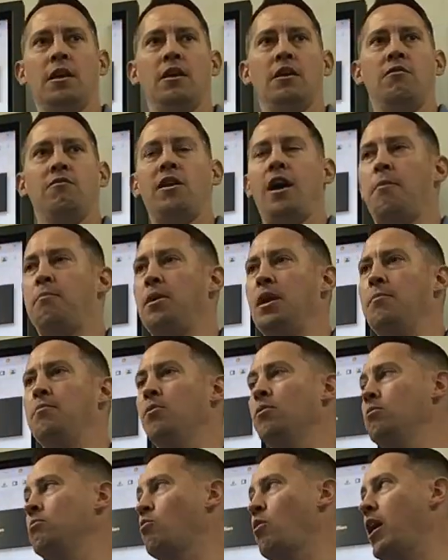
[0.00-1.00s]
You've got
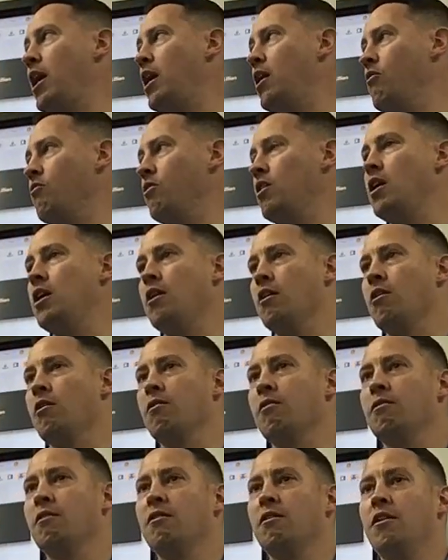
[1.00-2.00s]
people way over
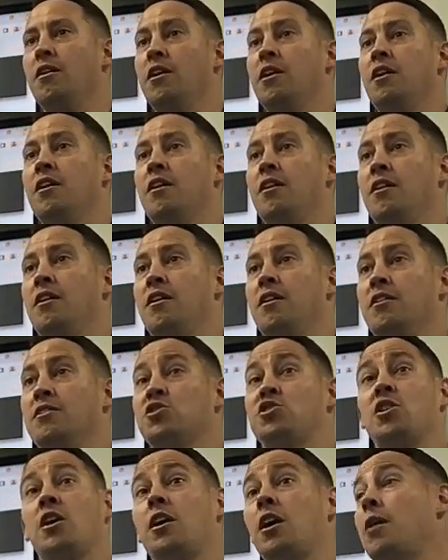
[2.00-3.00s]
here.
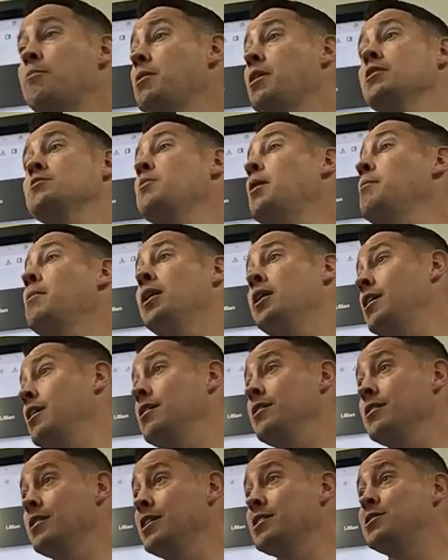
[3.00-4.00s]
Shut up, here's my money.
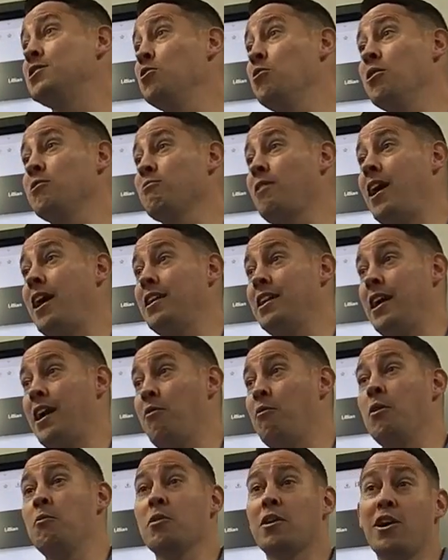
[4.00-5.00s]
Let's do it right now.
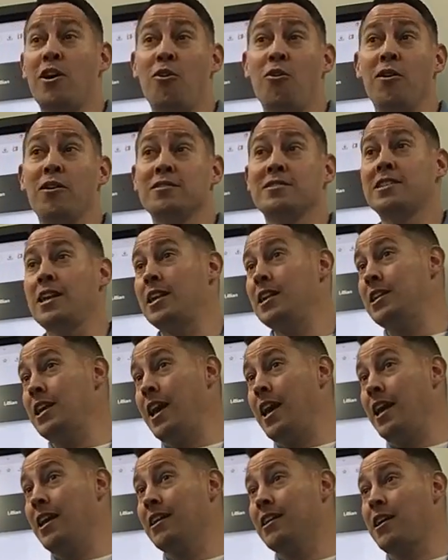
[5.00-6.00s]
When we going? Set a
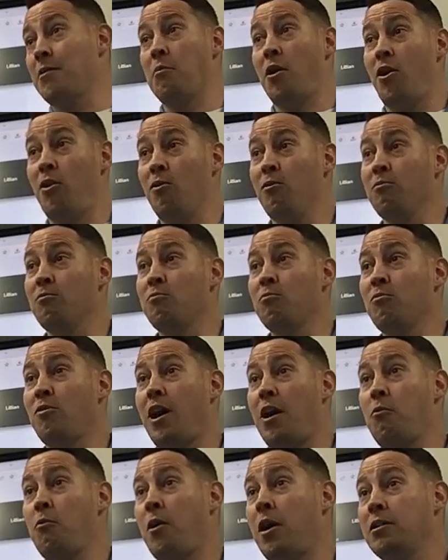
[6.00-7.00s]
date. Come on.
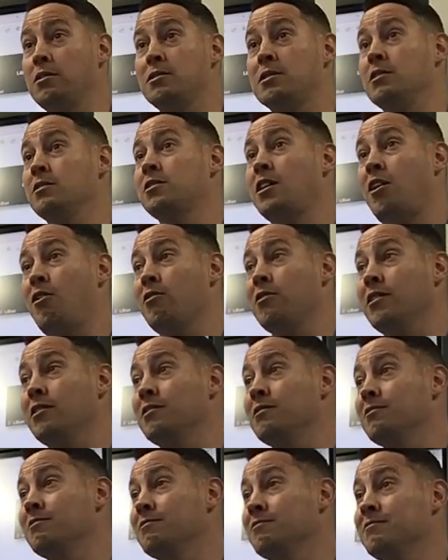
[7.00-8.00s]
Why are you still
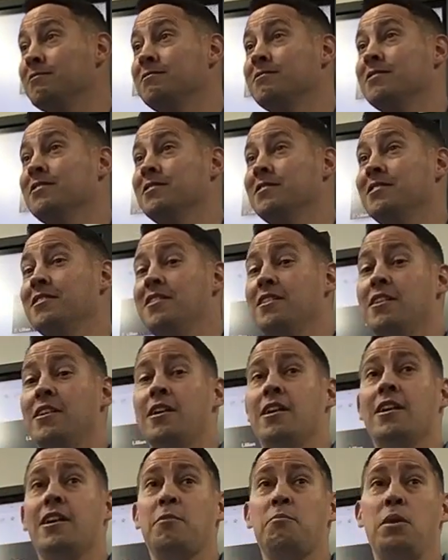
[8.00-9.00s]
talking?
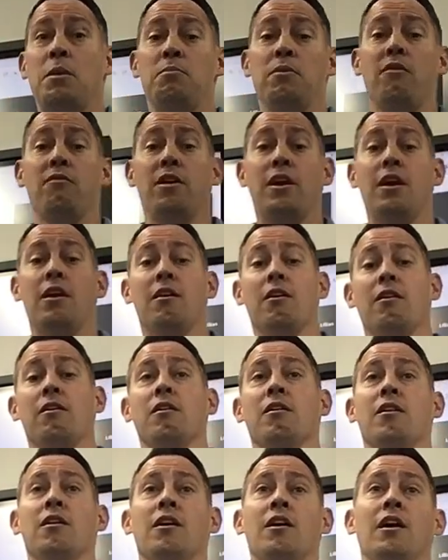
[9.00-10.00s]
People over
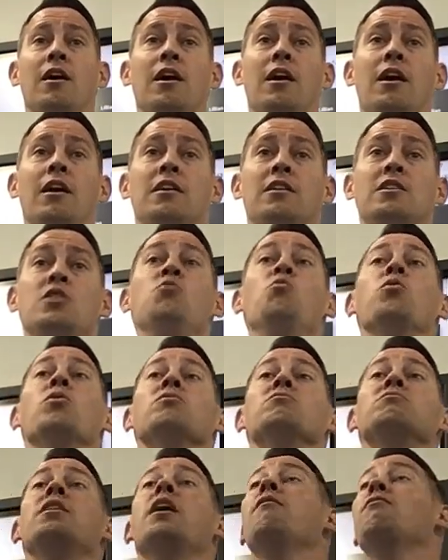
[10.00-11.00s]
here, you
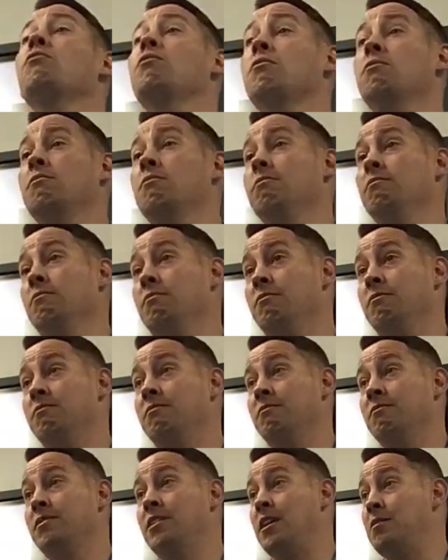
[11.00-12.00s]
will never
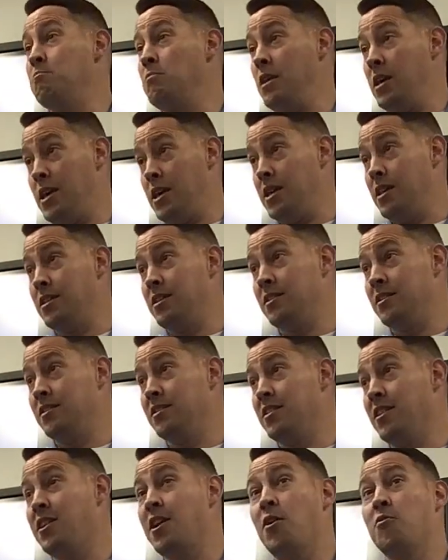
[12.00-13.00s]
get me
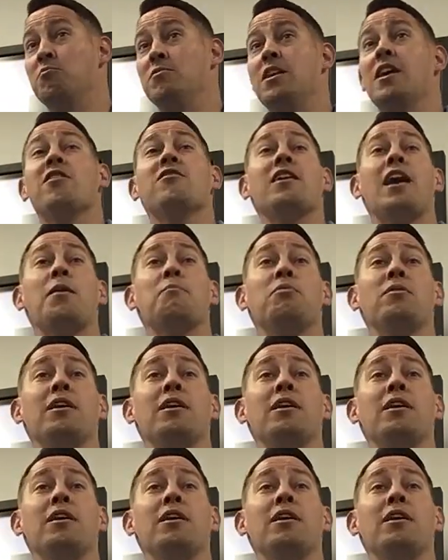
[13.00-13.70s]
to go near that